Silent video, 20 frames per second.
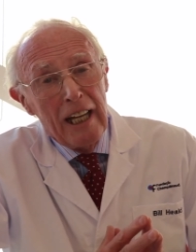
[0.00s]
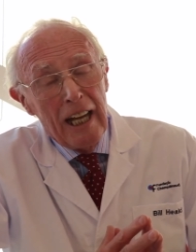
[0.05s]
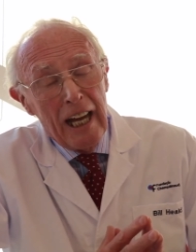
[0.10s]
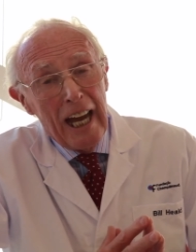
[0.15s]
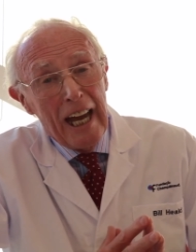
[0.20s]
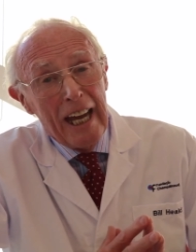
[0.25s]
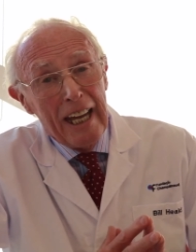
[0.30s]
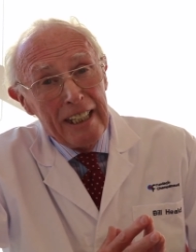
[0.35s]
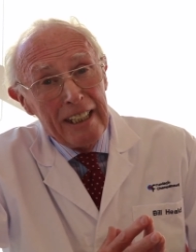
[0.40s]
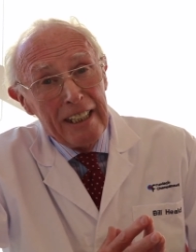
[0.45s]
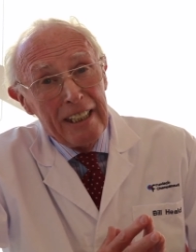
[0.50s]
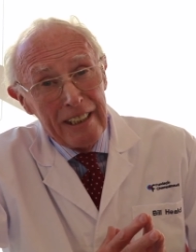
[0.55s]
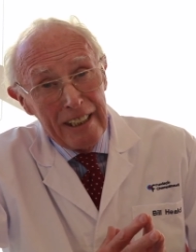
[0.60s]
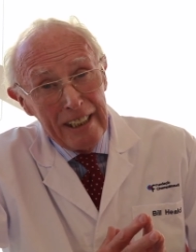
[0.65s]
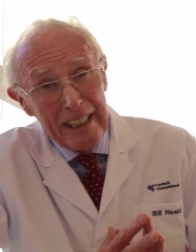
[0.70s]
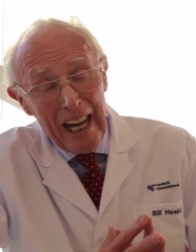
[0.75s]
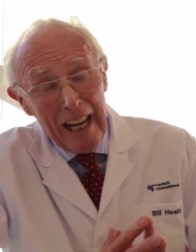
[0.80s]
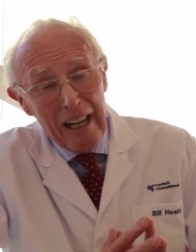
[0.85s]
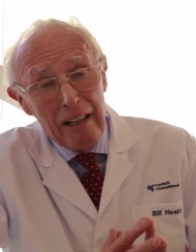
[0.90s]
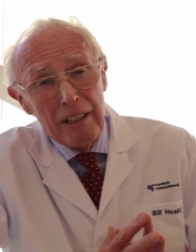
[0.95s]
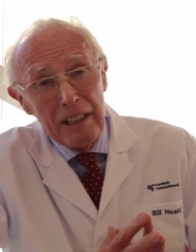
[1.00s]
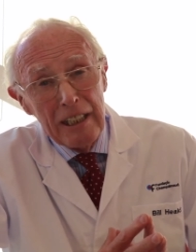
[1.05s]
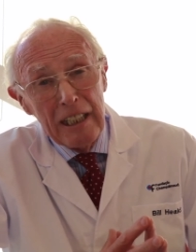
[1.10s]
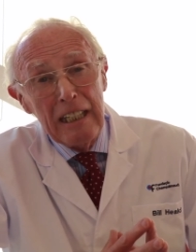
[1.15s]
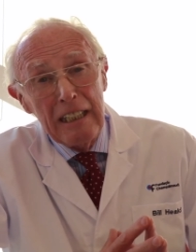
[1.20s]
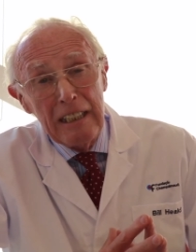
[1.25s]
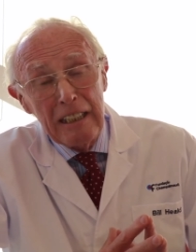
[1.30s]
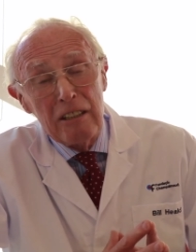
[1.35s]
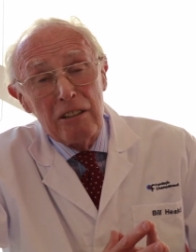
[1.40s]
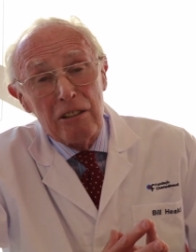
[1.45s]
and now an
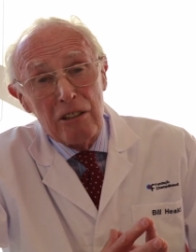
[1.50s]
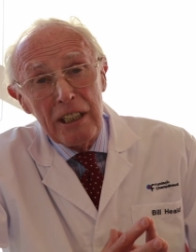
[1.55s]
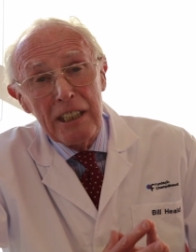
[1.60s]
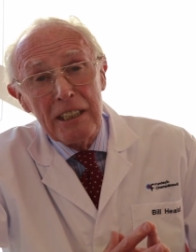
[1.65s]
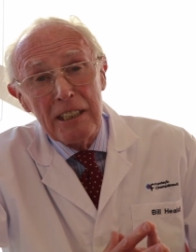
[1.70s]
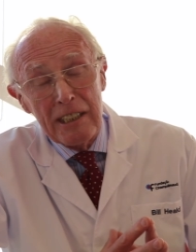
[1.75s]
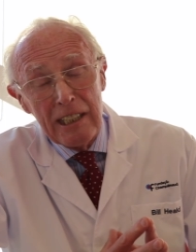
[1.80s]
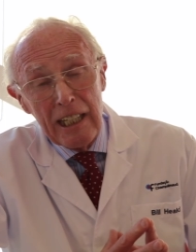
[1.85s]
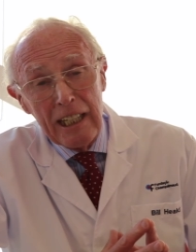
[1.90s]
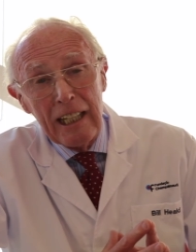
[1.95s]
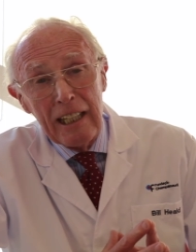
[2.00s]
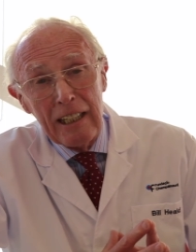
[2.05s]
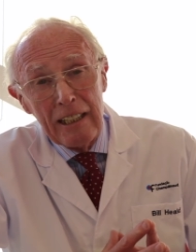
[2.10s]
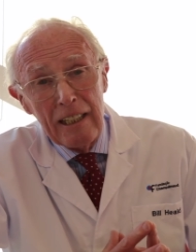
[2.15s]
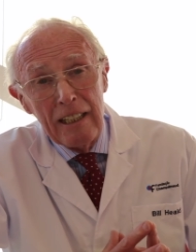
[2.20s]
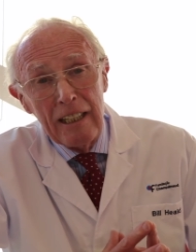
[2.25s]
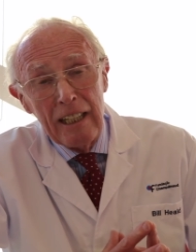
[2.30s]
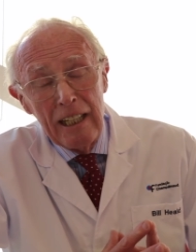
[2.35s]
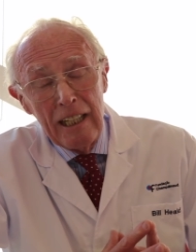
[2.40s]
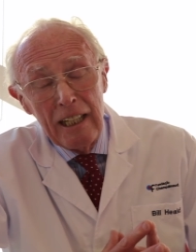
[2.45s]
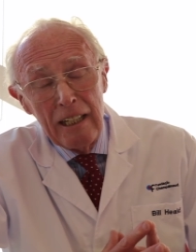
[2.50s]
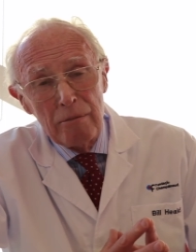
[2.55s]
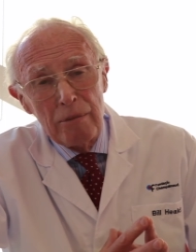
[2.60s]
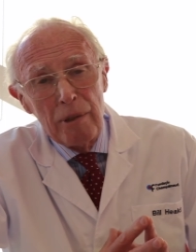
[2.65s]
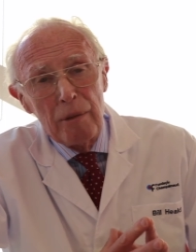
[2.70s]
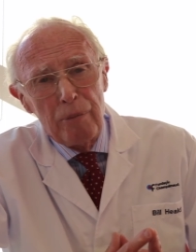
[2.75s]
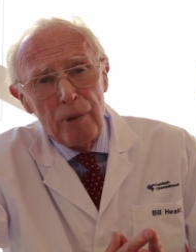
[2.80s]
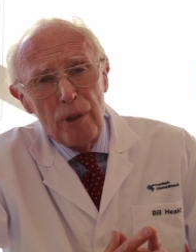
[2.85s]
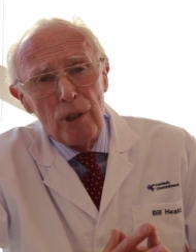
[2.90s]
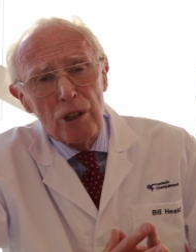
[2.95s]
increasing
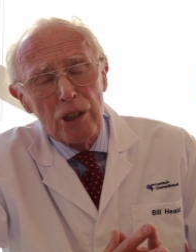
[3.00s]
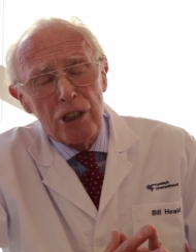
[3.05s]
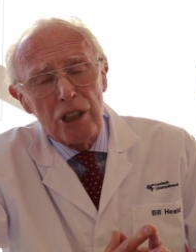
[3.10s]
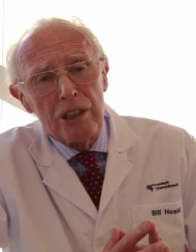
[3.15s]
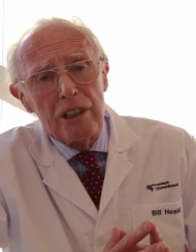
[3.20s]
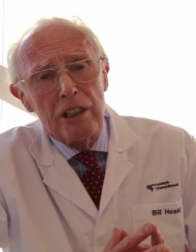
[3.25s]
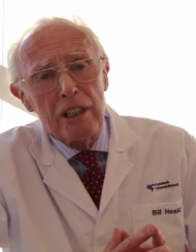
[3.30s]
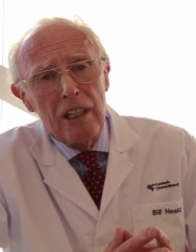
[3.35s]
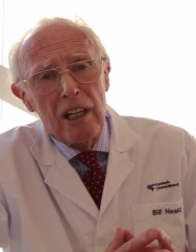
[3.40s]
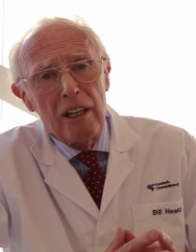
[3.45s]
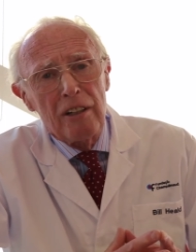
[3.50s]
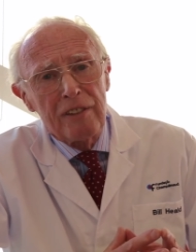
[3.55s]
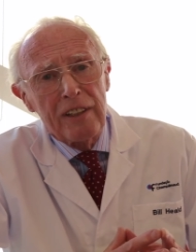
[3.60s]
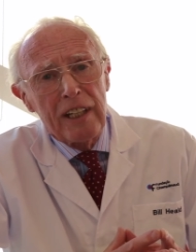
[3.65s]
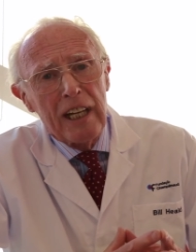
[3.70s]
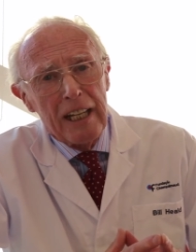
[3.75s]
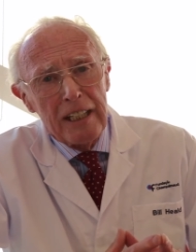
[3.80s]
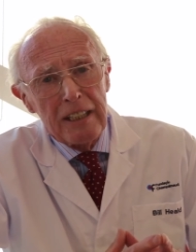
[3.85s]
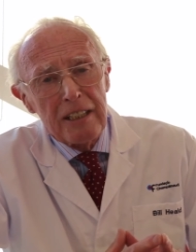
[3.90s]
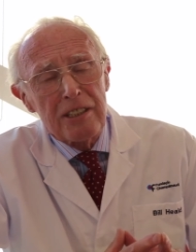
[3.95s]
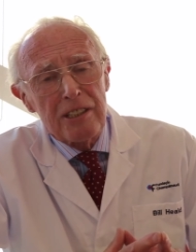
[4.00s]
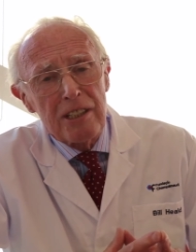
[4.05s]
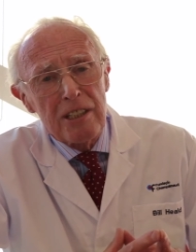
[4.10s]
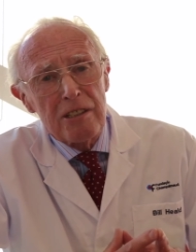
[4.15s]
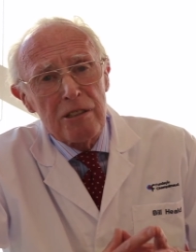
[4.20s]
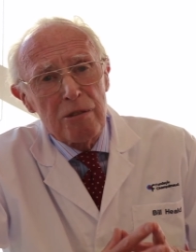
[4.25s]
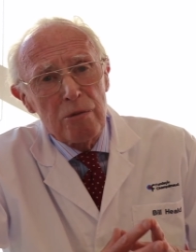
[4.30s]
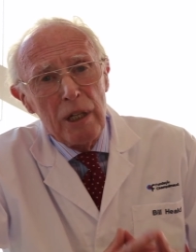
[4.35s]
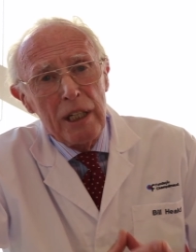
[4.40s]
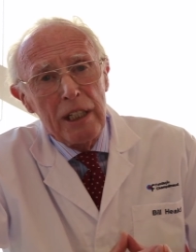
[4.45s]
proportion of
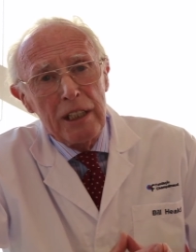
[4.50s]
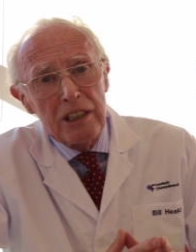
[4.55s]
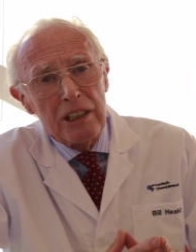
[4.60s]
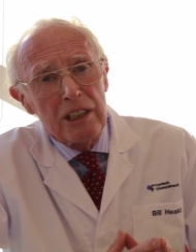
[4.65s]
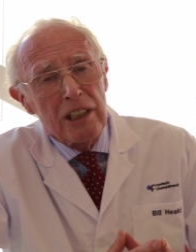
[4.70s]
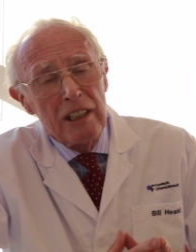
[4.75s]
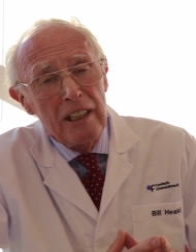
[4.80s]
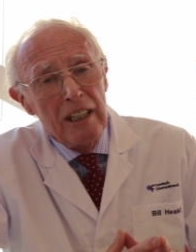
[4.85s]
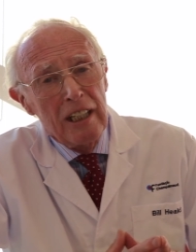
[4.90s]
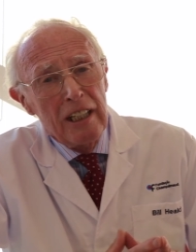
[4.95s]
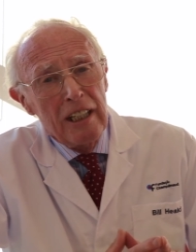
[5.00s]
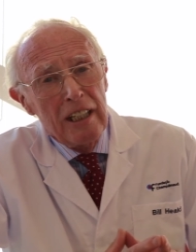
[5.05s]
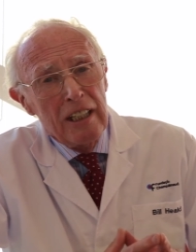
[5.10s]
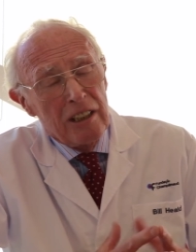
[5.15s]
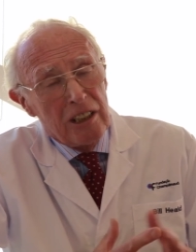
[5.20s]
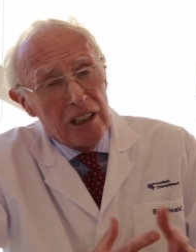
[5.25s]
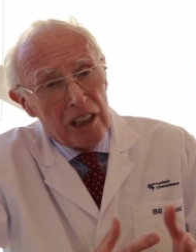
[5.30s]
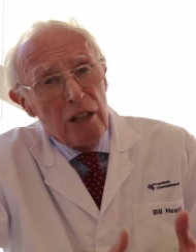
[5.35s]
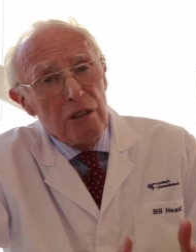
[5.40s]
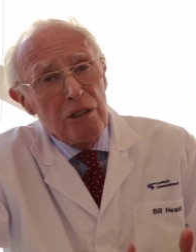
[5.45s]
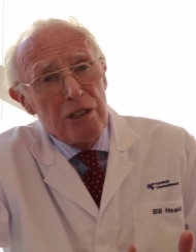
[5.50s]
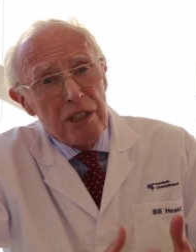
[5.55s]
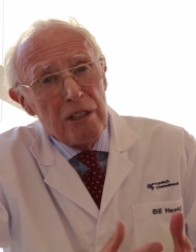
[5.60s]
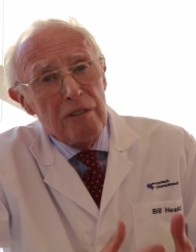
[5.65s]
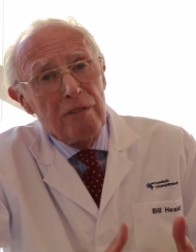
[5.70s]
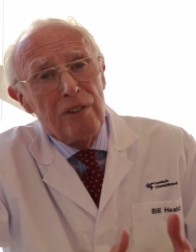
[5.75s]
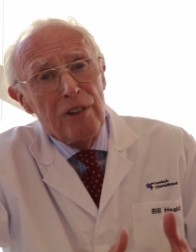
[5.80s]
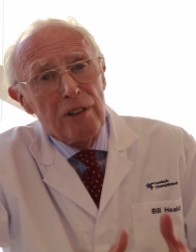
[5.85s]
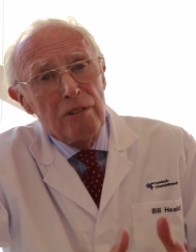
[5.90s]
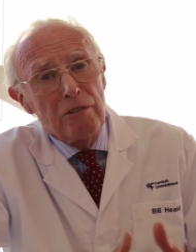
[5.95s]
cancers which, chosen for